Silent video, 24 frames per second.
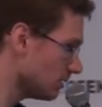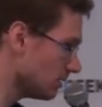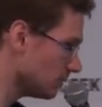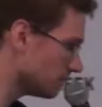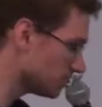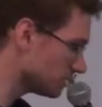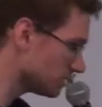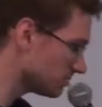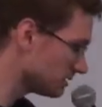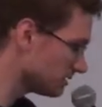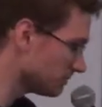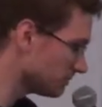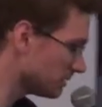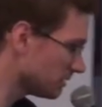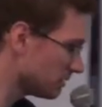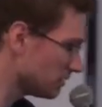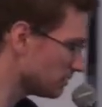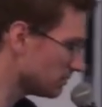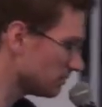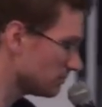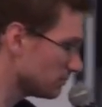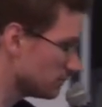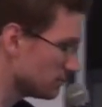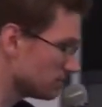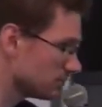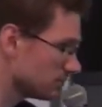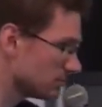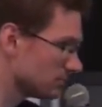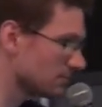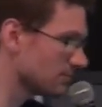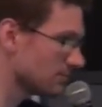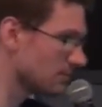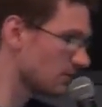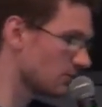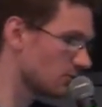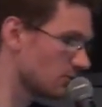possible
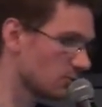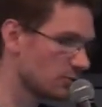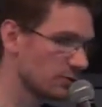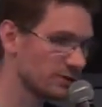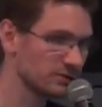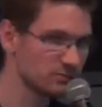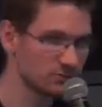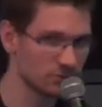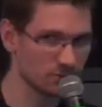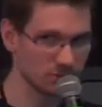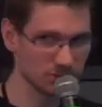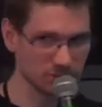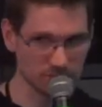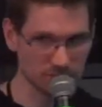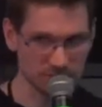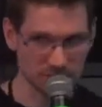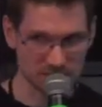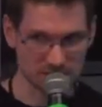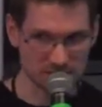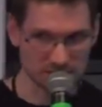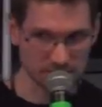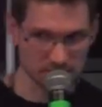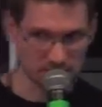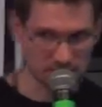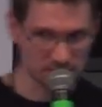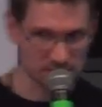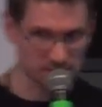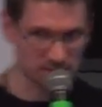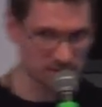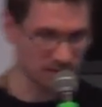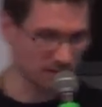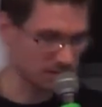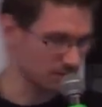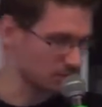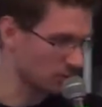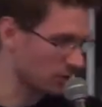retro-compatibility
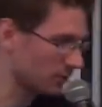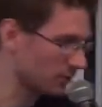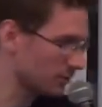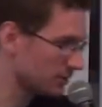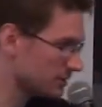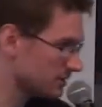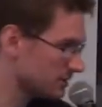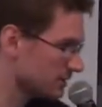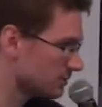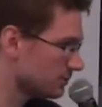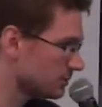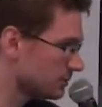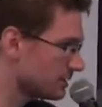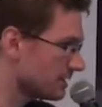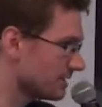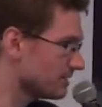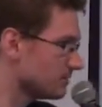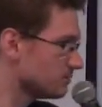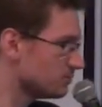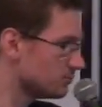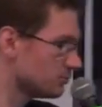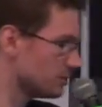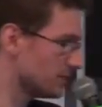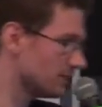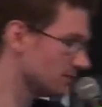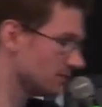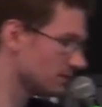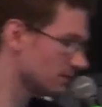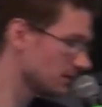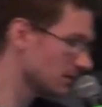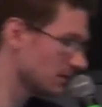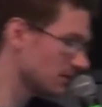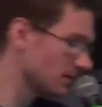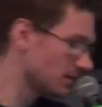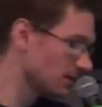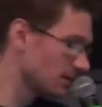libraries that we can build
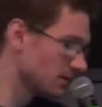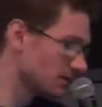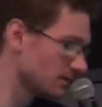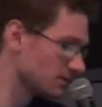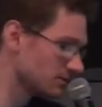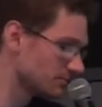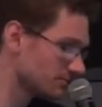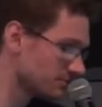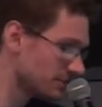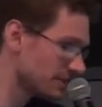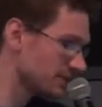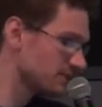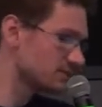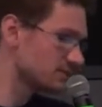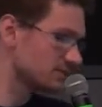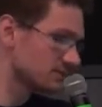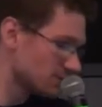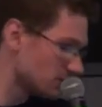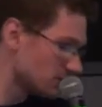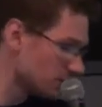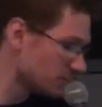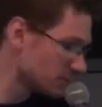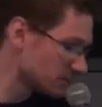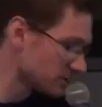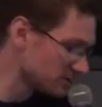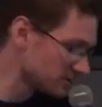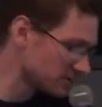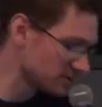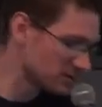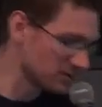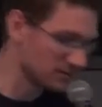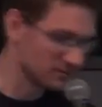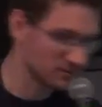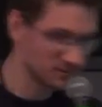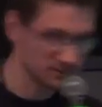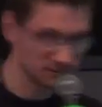based upon
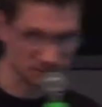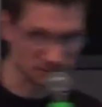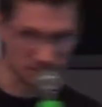service